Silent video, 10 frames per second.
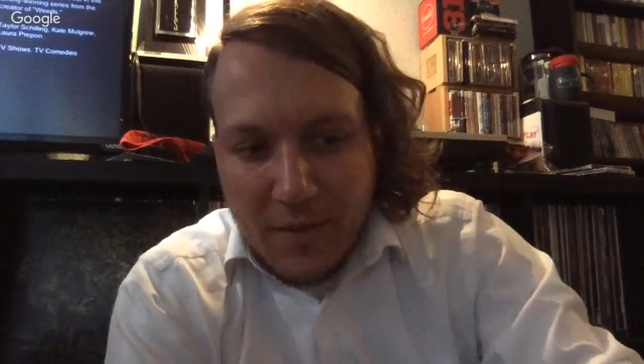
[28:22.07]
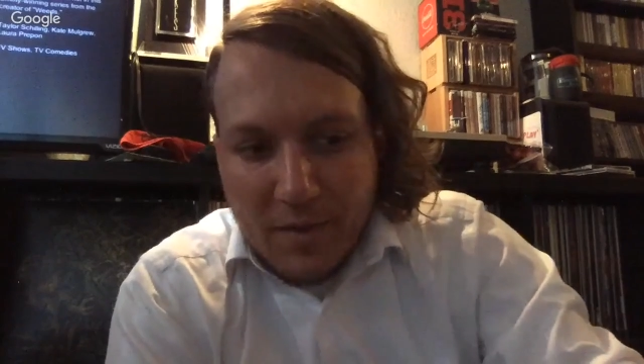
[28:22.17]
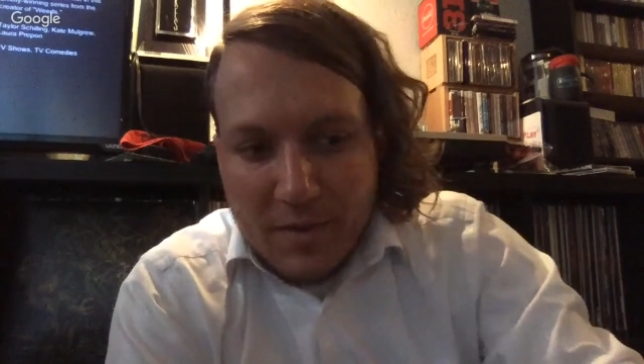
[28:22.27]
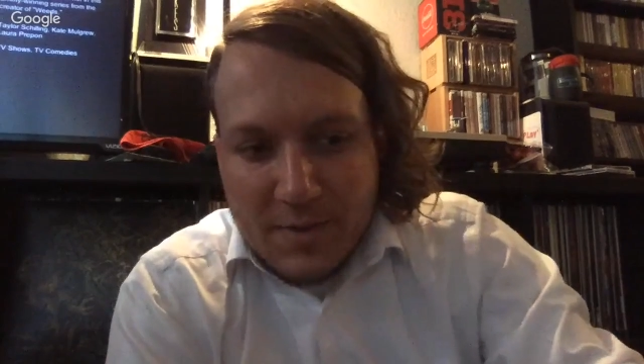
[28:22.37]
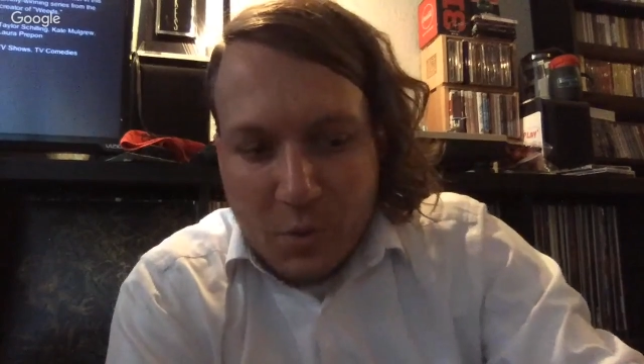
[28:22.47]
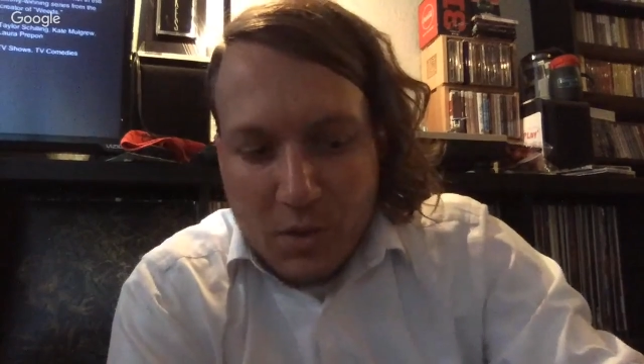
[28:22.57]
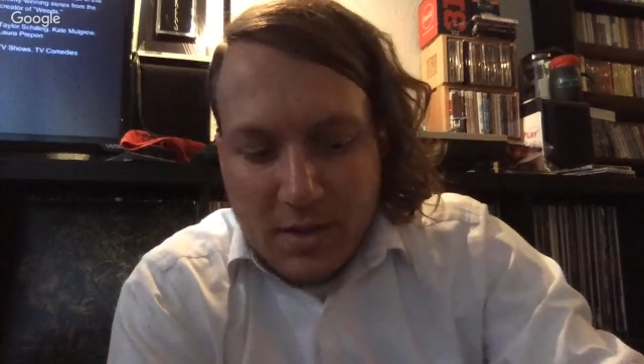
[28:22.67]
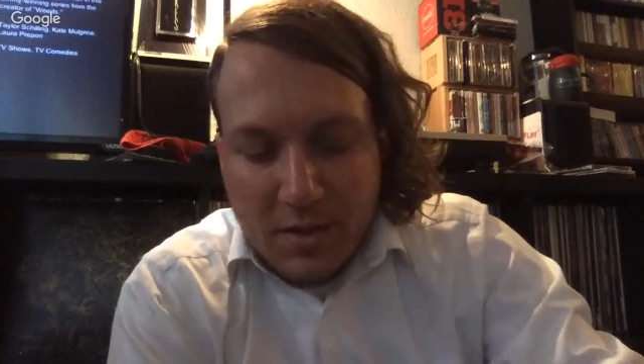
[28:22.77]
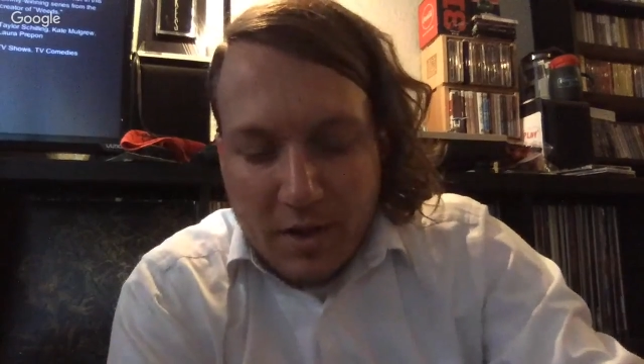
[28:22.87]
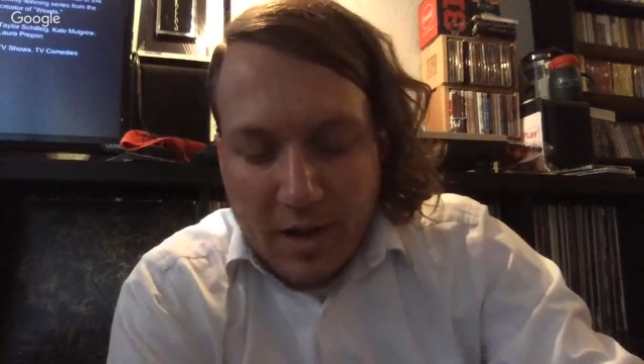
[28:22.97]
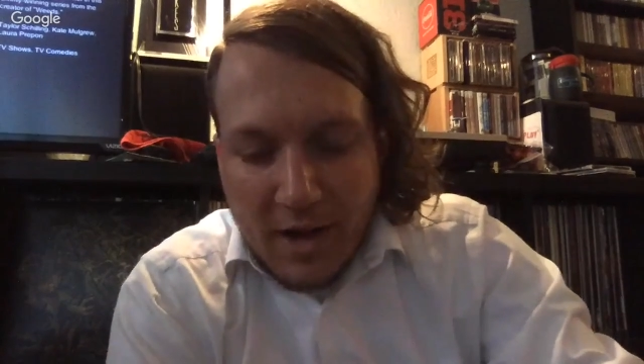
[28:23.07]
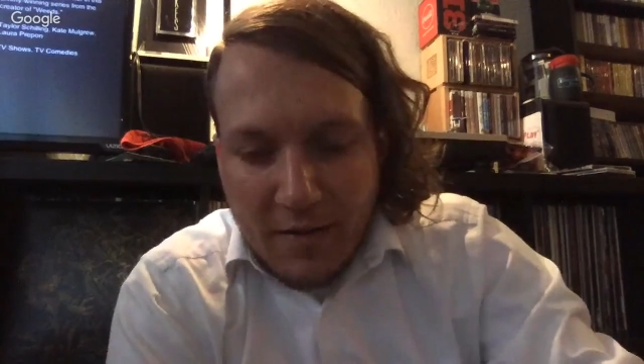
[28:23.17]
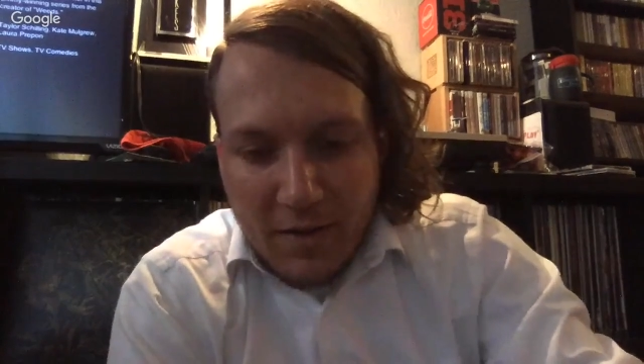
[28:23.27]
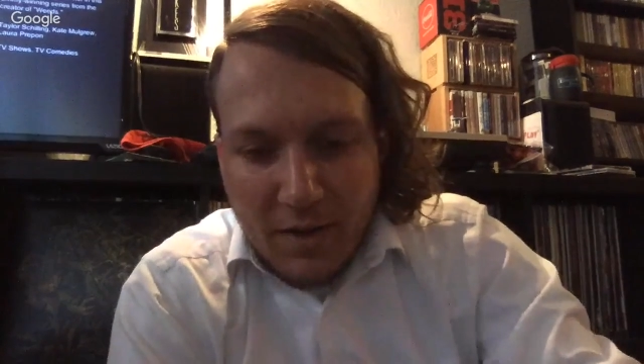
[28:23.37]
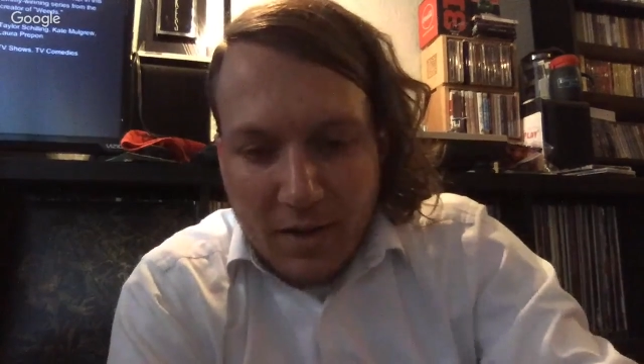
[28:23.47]
sports are
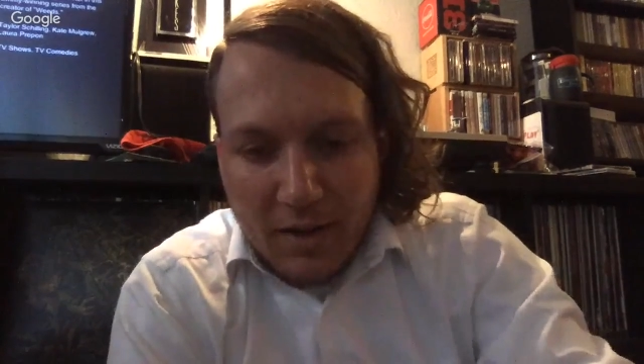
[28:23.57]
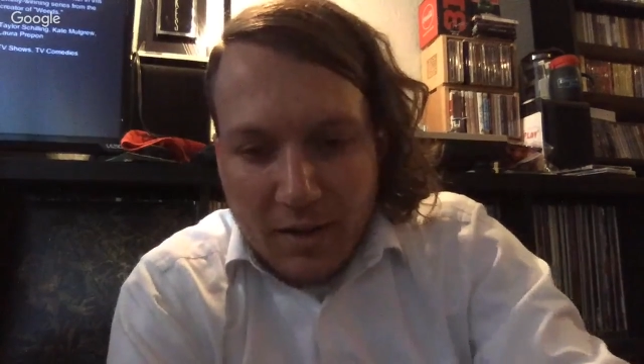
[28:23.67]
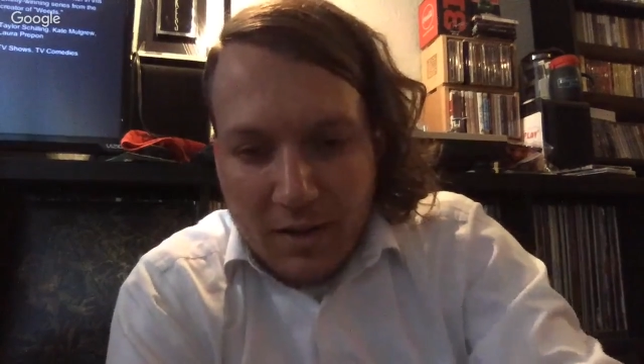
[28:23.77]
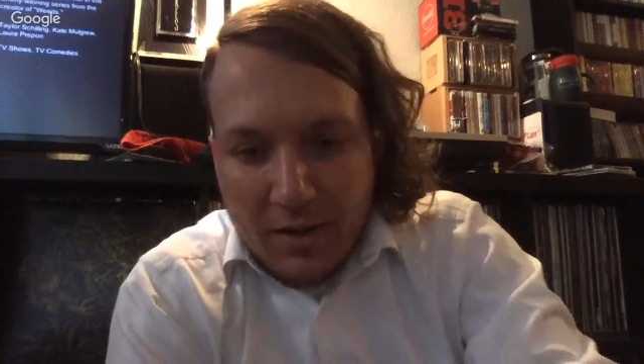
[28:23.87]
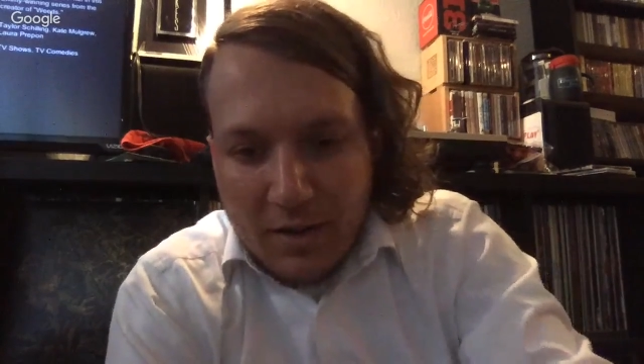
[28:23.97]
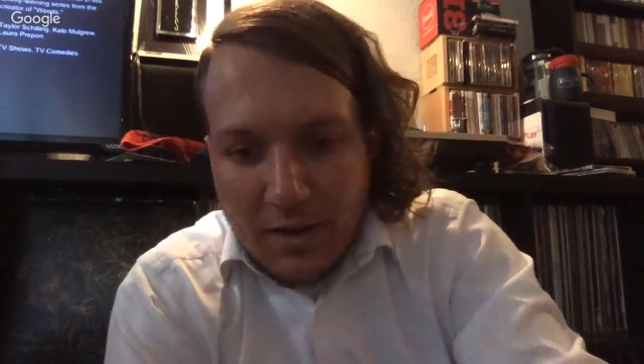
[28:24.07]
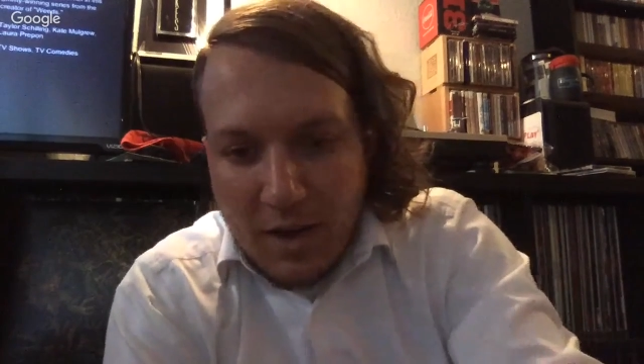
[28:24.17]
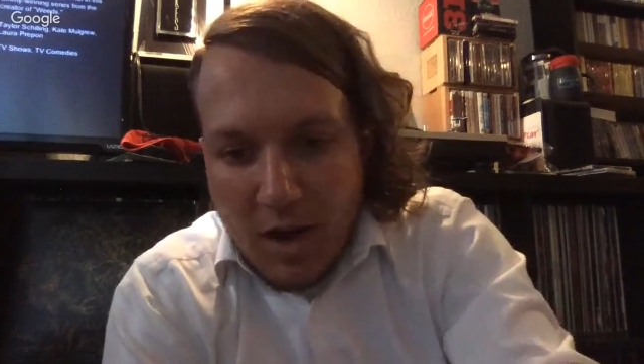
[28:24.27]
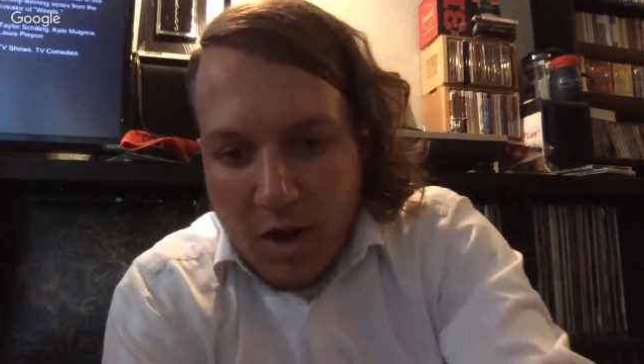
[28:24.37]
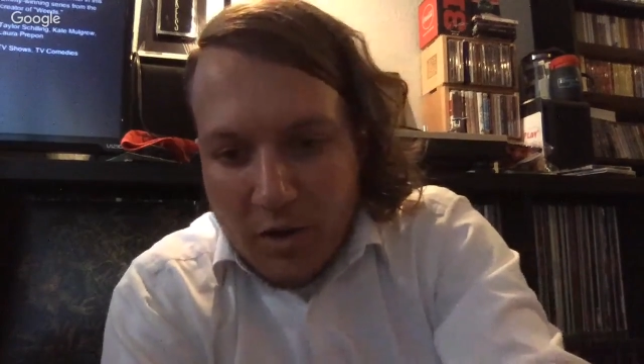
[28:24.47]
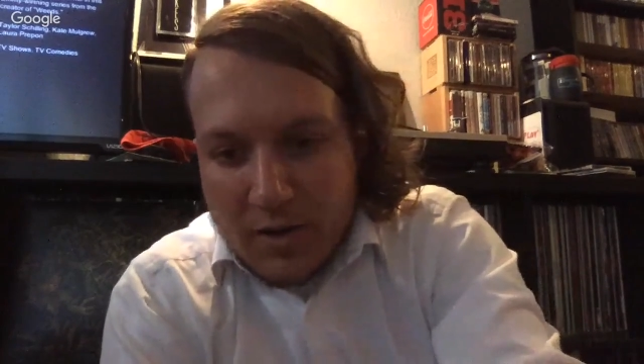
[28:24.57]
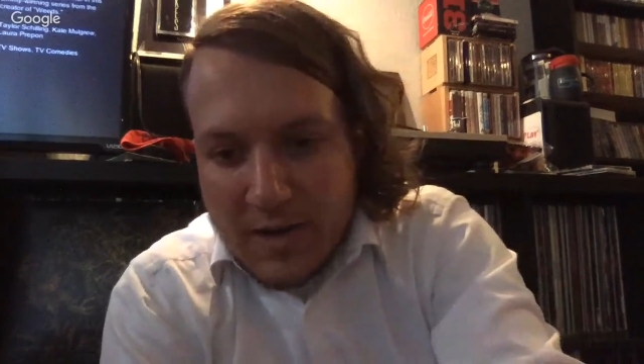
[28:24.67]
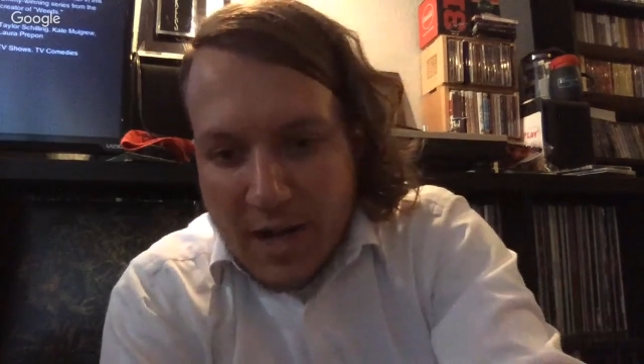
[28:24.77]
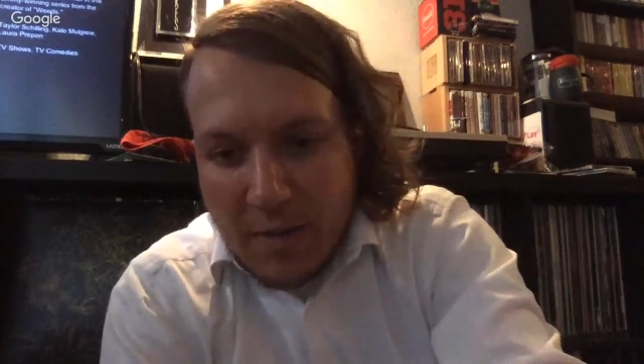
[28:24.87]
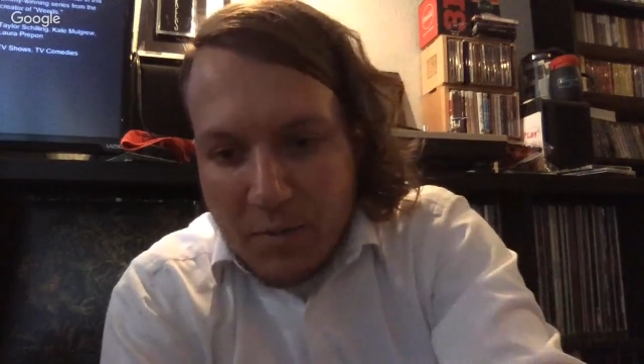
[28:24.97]
having a harder time